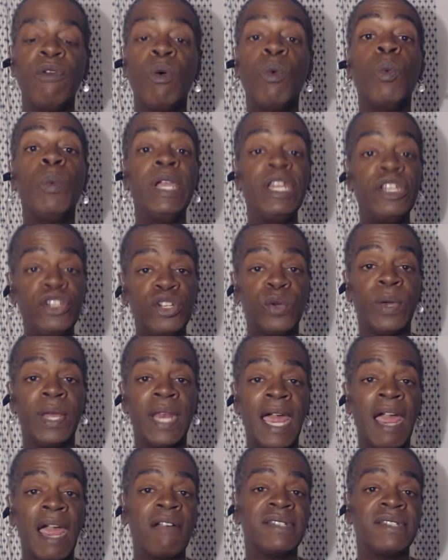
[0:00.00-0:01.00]
we do it
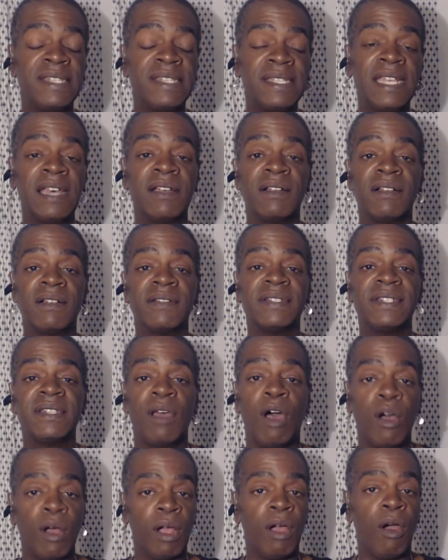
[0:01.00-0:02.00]
ourselves,
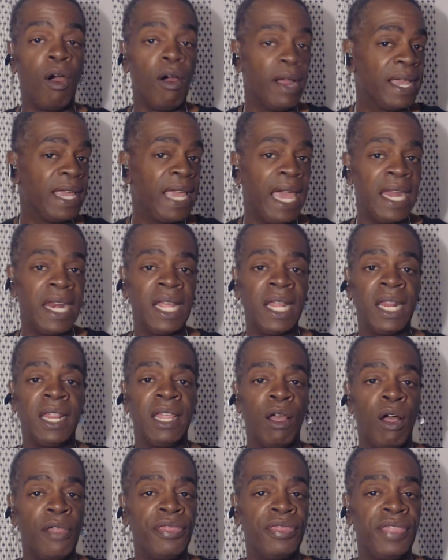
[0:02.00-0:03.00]
organically,
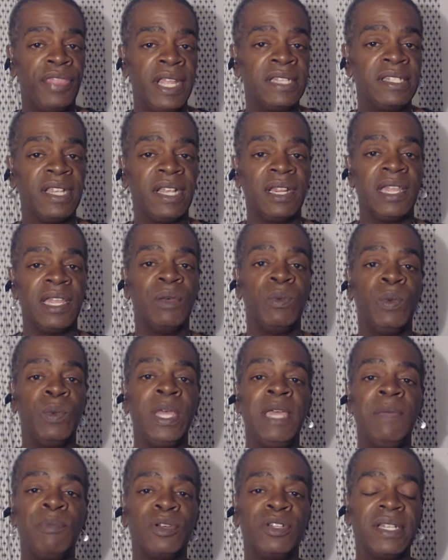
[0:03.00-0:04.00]
authentically, we
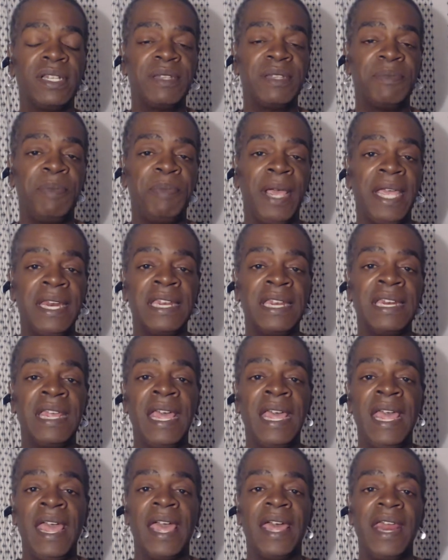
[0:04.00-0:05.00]
participated
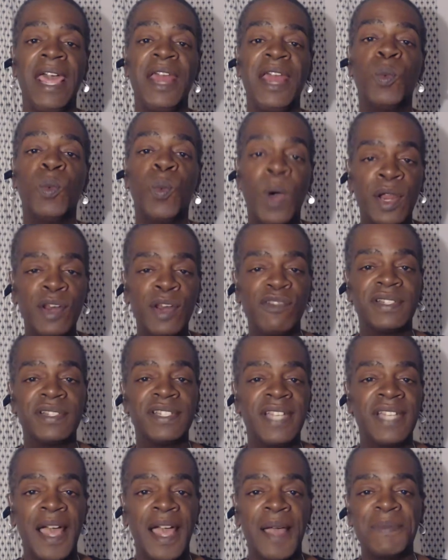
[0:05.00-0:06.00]
and had a wonderful
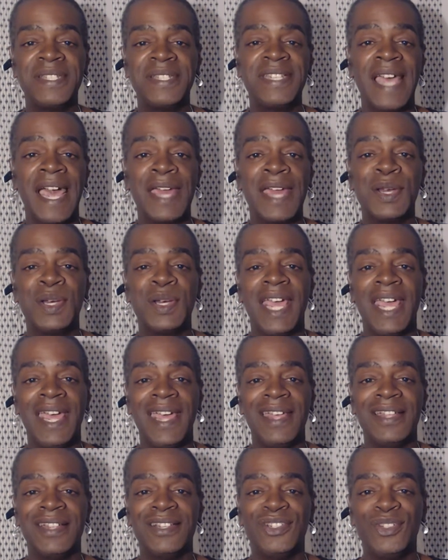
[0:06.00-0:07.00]
time Saturday,
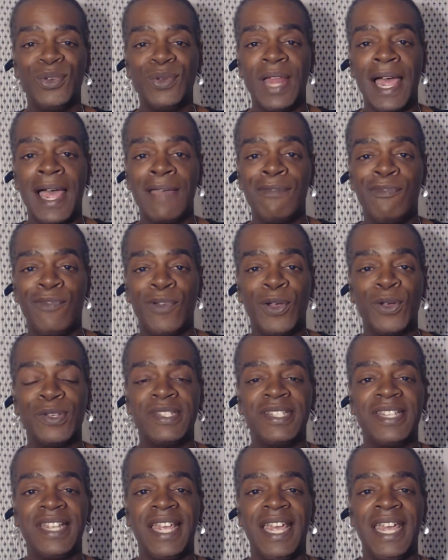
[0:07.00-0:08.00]
July
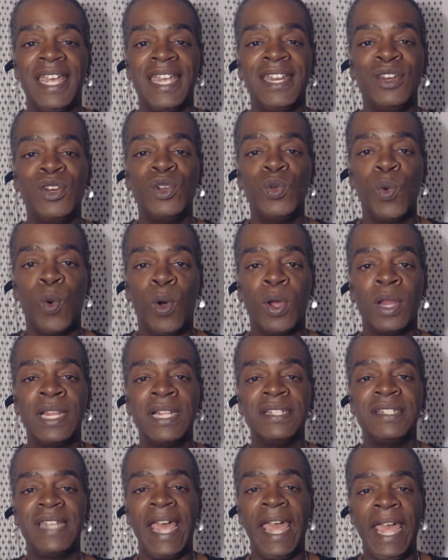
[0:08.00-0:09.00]
1st, in New
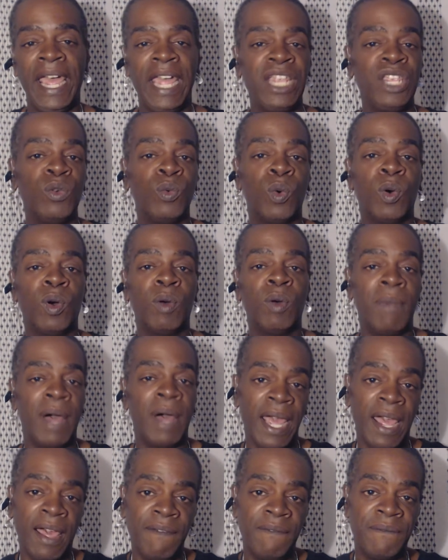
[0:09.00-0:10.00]
Orleans' annual
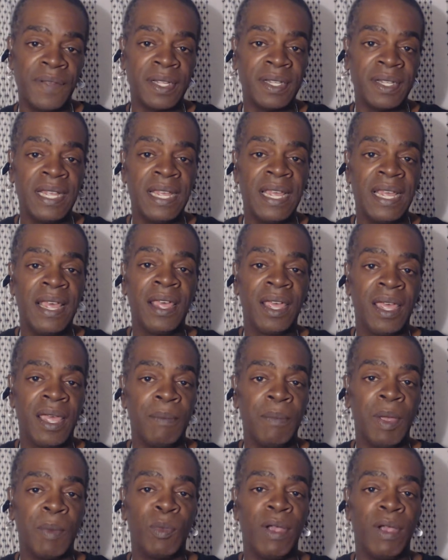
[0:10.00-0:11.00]
Maiafa
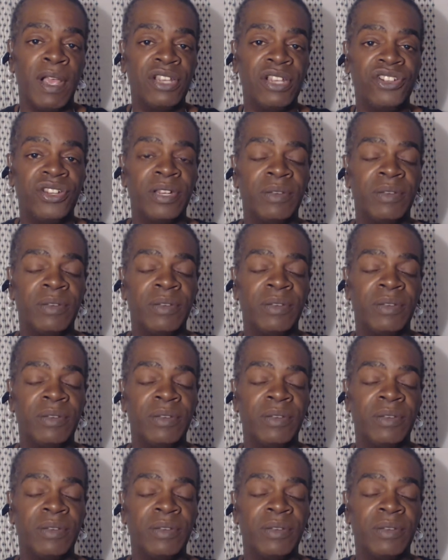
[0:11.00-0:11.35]
commemoration,